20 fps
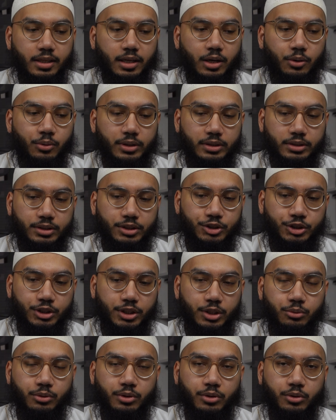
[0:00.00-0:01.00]
I wanted to
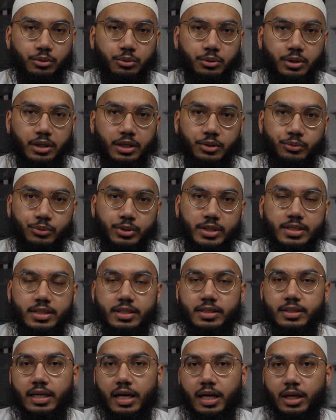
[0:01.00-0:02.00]
share with you a
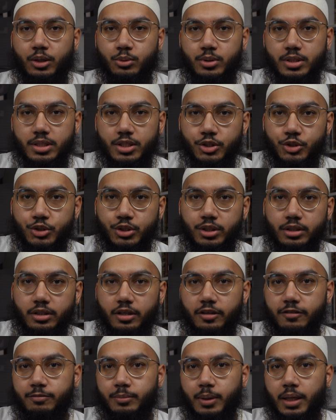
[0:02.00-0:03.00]
recent acquisition
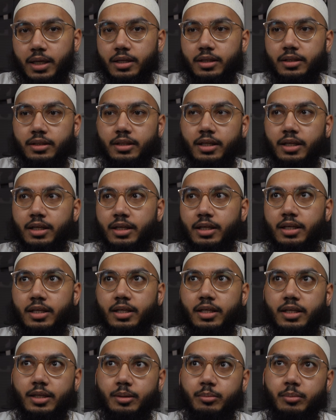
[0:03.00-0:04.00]
of mine.
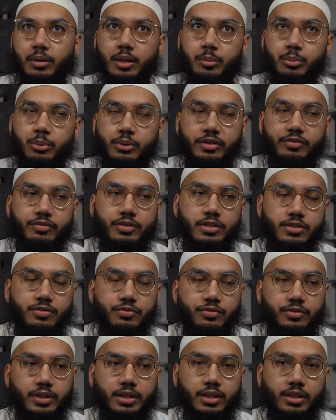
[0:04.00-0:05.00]
In my previous
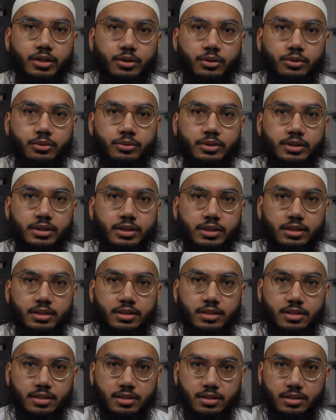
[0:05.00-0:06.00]
video,
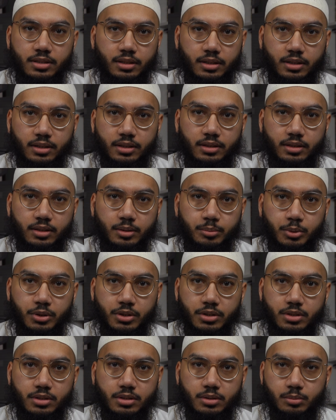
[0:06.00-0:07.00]
the Zakaria
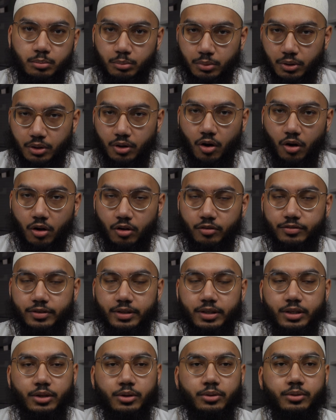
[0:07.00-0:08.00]
Books book haul
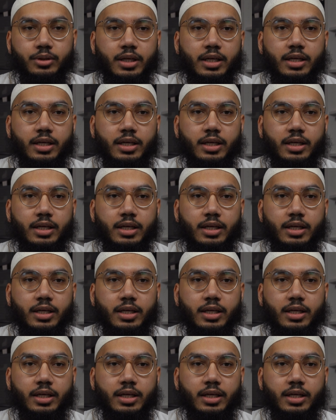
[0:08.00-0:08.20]
video,